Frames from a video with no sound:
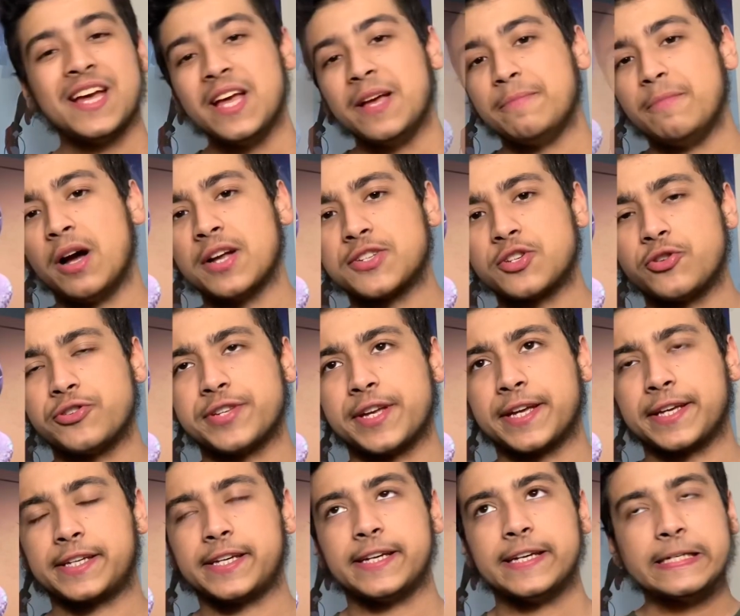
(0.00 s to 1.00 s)
Monsters,
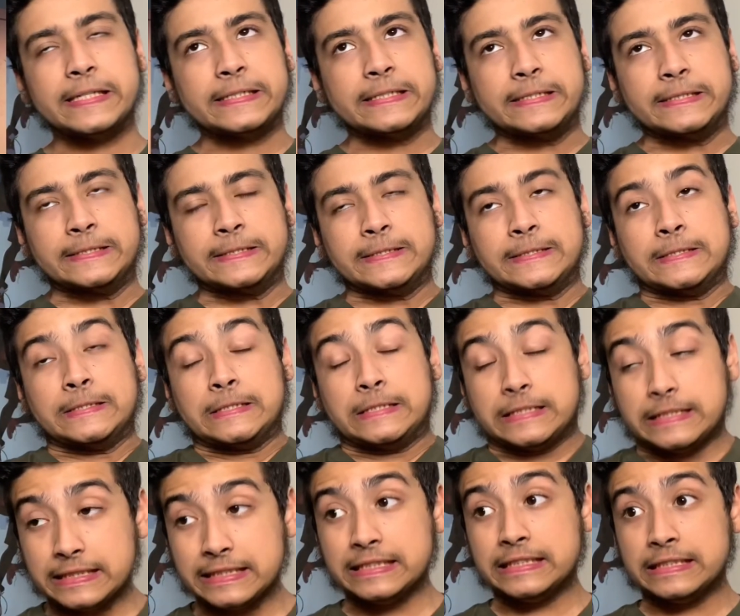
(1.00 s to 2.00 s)
Inc.
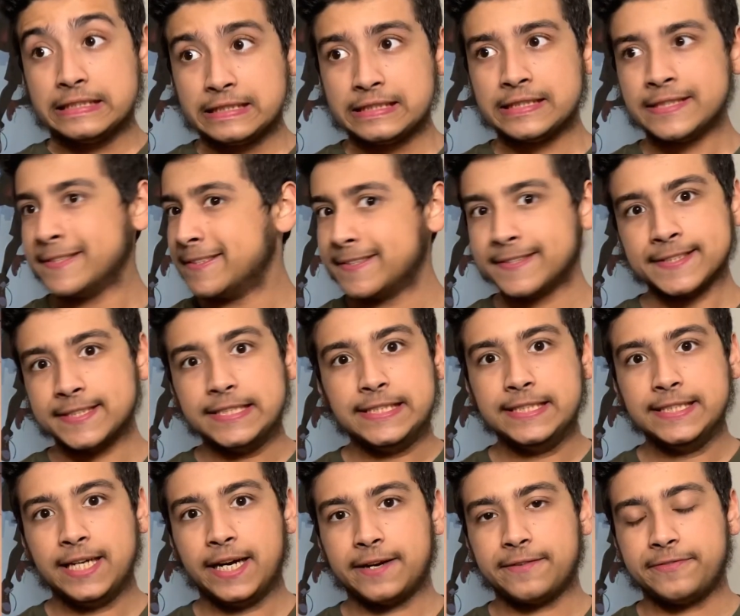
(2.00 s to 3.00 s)

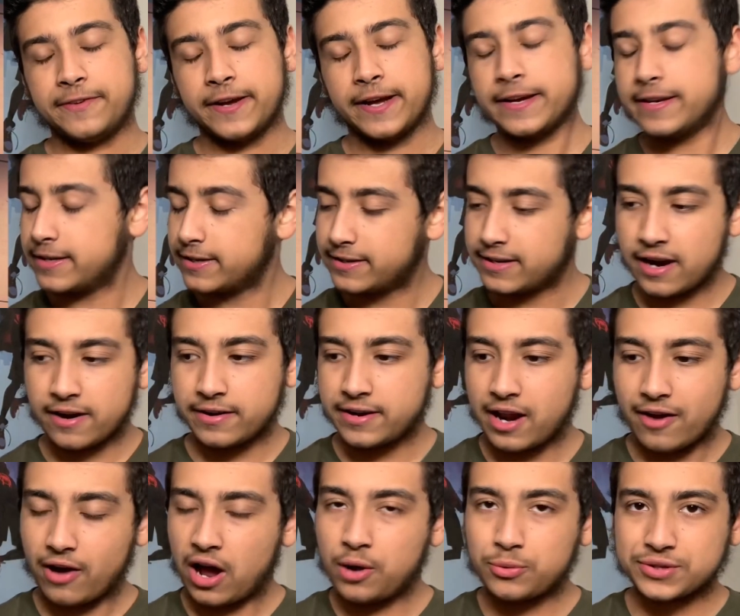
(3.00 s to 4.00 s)
Not a fan. No,
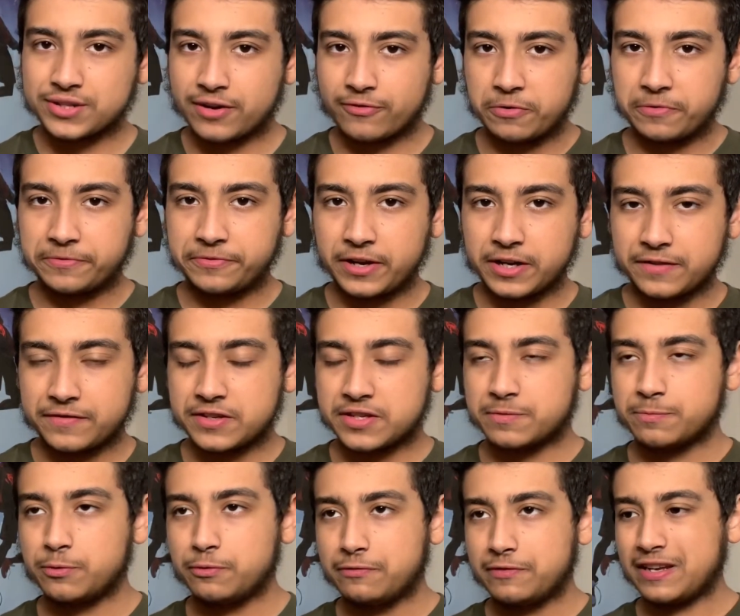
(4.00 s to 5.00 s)
I was never a fan of this
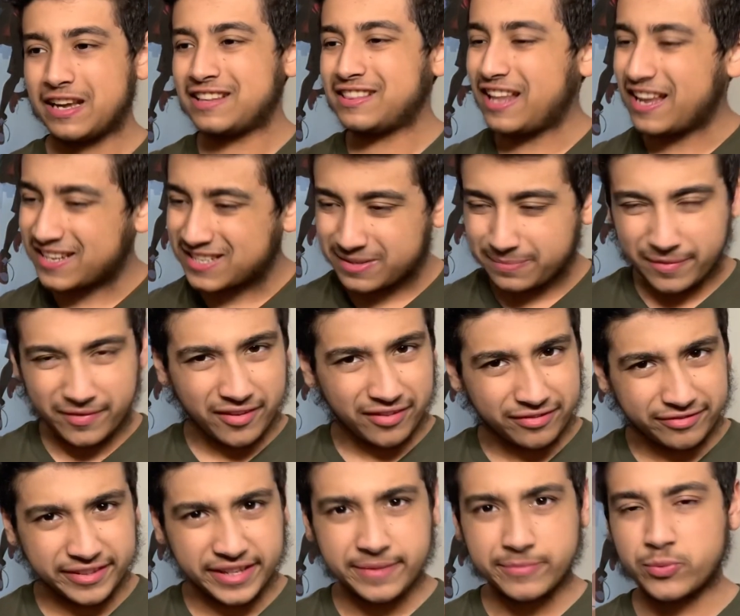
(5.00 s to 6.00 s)
movie. I like some of the
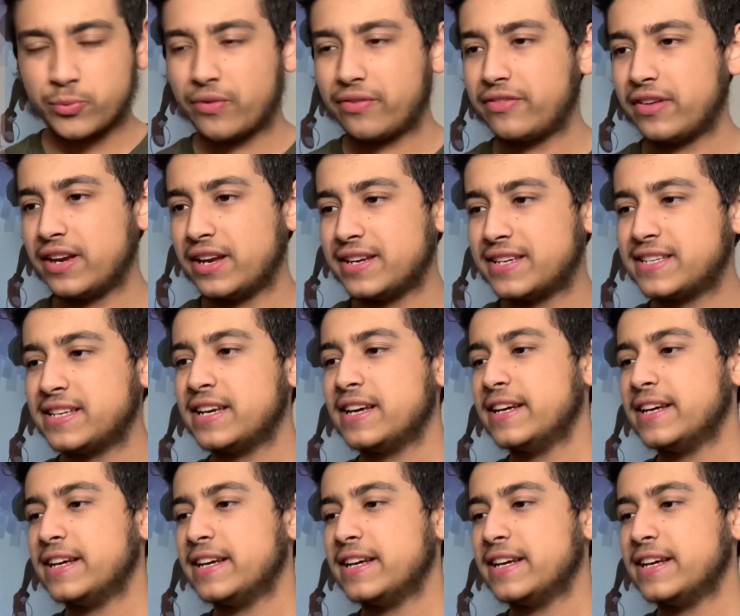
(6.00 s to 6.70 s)
themes within it.